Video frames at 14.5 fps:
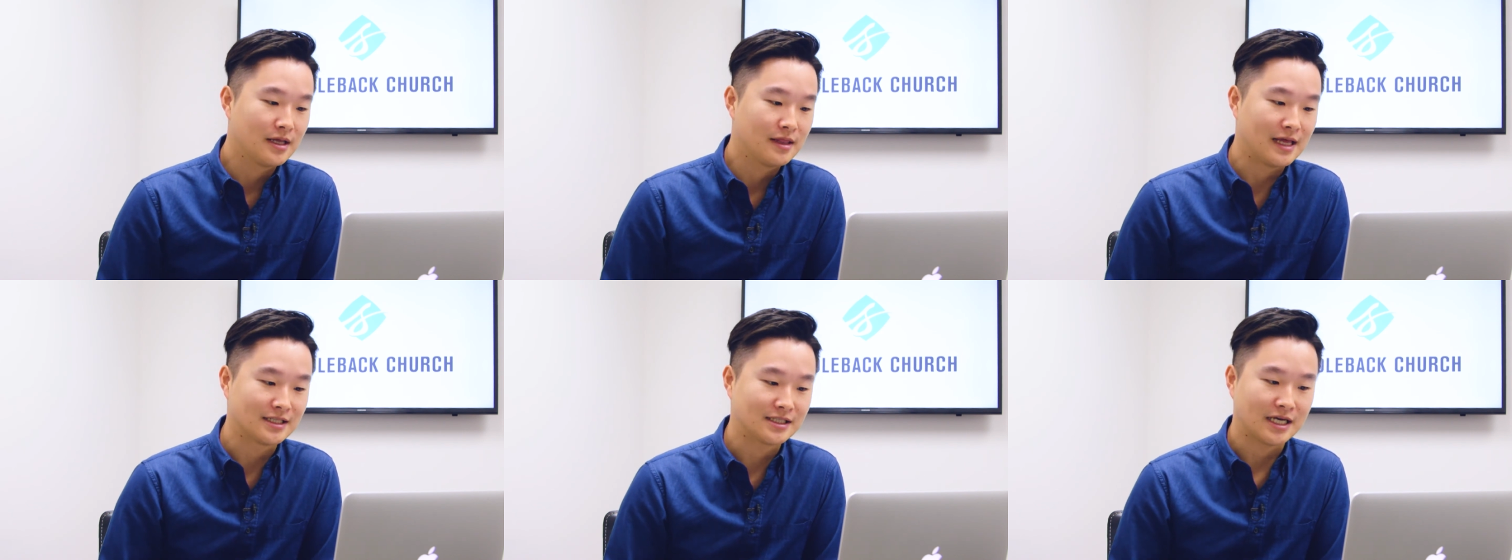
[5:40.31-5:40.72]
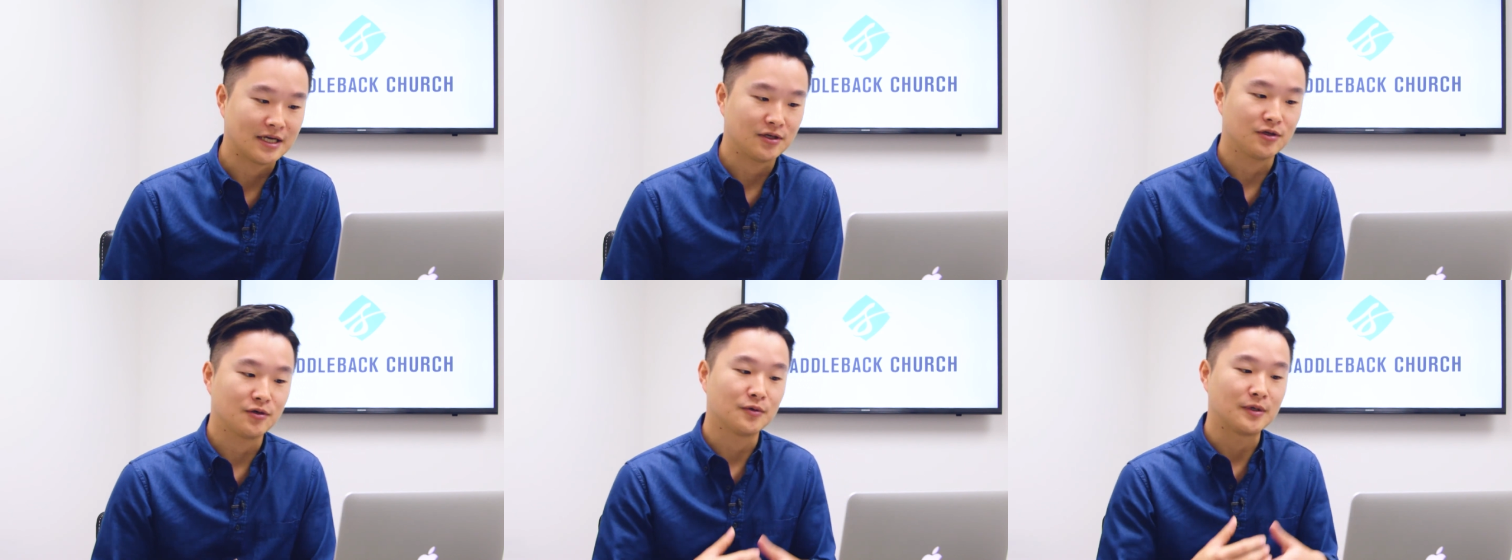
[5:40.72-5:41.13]
That's how
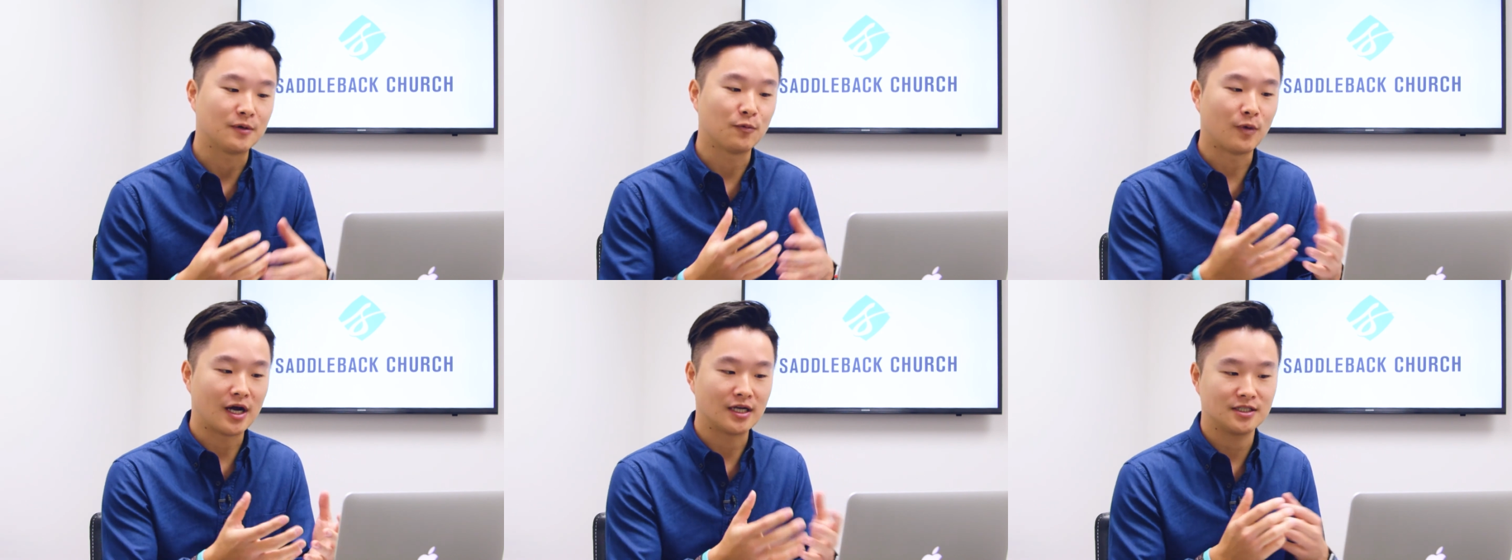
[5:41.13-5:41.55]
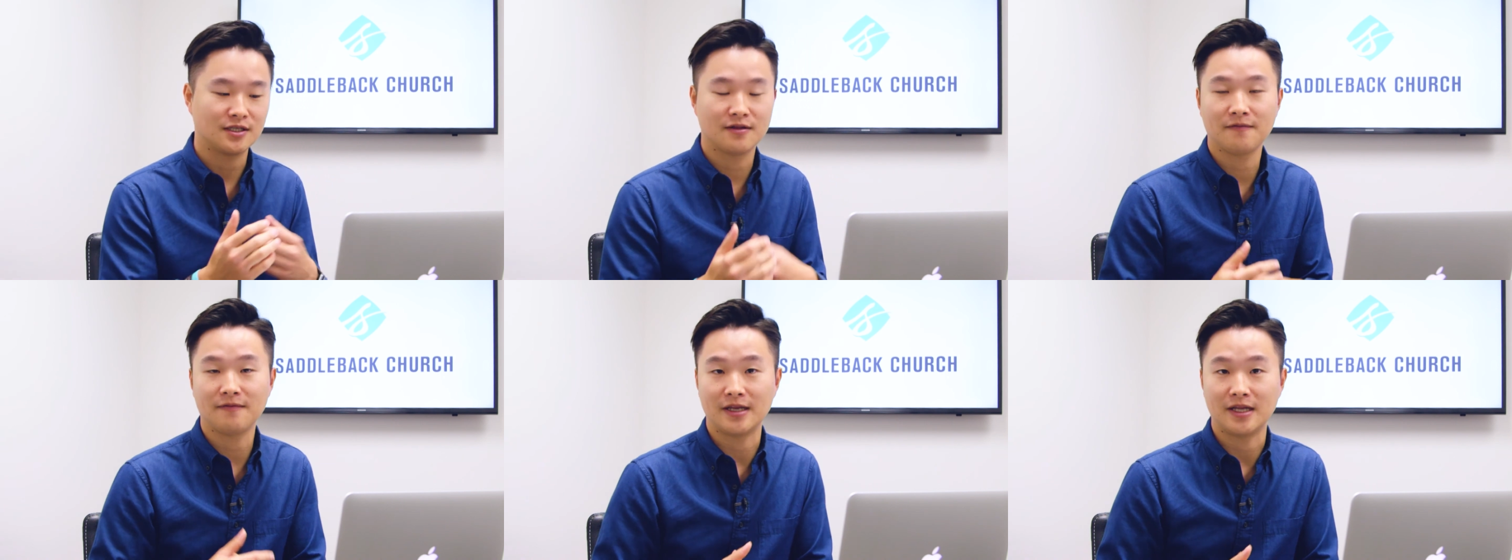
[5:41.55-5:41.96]
you would watch
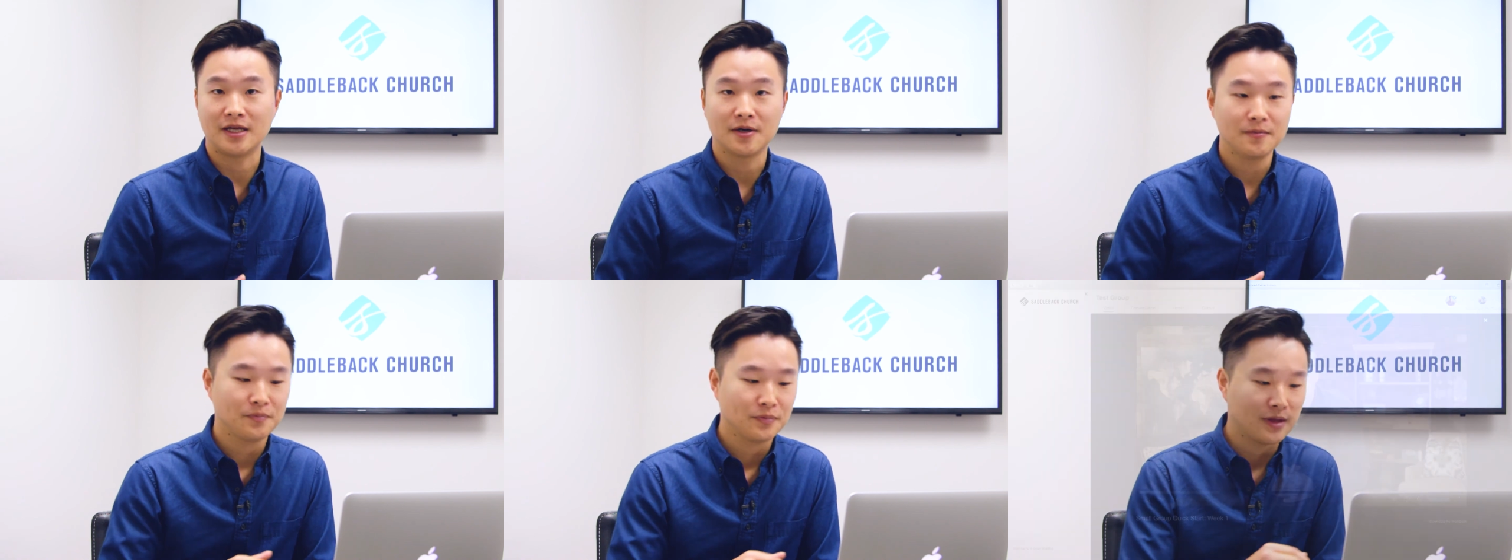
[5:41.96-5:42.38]
the video.